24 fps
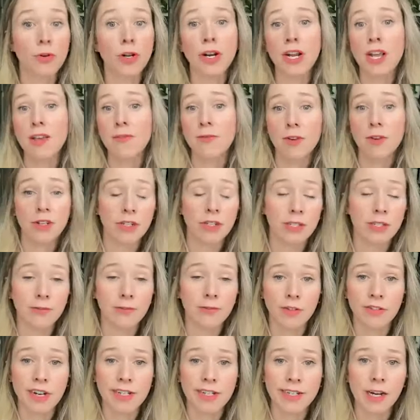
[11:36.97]
not even just
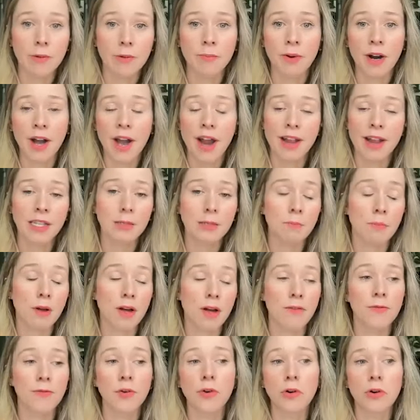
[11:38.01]
for retail brands,
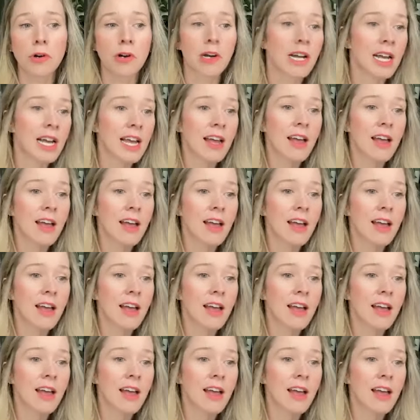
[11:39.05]
but for